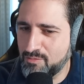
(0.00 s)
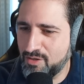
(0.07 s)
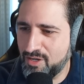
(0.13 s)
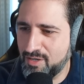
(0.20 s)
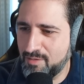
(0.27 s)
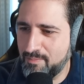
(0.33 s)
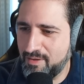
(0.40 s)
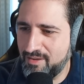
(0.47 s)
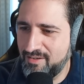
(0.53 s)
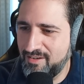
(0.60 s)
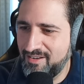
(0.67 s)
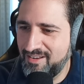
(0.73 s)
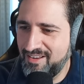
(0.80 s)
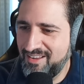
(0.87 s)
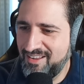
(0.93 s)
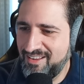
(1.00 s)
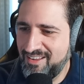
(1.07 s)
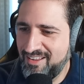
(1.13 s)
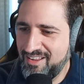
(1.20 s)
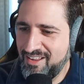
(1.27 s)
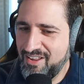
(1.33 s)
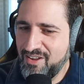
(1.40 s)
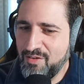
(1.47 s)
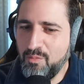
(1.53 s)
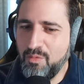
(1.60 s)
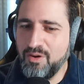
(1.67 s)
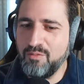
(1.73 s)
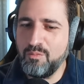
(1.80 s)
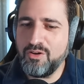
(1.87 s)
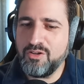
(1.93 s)
know what I'm talking about?
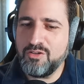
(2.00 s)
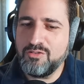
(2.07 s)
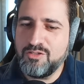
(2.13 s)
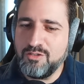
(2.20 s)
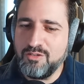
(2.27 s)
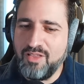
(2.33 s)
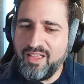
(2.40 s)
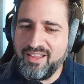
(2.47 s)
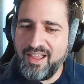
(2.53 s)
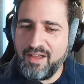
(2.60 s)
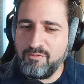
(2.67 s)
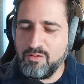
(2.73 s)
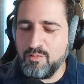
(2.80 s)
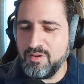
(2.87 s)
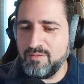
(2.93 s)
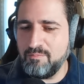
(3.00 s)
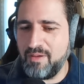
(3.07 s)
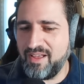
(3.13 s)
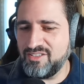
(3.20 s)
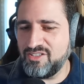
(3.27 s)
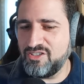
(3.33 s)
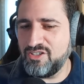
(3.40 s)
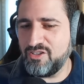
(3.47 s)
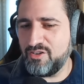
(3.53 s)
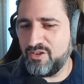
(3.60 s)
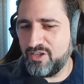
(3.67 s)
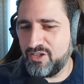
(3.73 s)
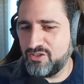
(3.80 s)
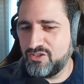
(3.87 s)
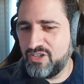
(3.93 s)
Where you do like everyone buys each
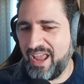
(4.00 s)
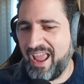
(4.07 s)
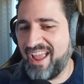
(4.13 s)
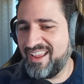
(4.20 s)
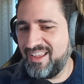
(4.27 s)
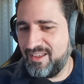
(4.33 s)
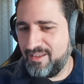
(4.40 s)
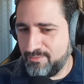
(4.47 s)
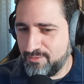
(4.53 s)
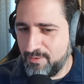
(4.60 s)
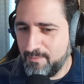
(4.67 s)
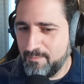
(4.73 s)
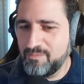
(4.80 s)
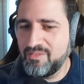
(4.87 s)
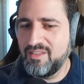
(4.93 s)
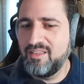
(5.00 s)
other like a gag gift.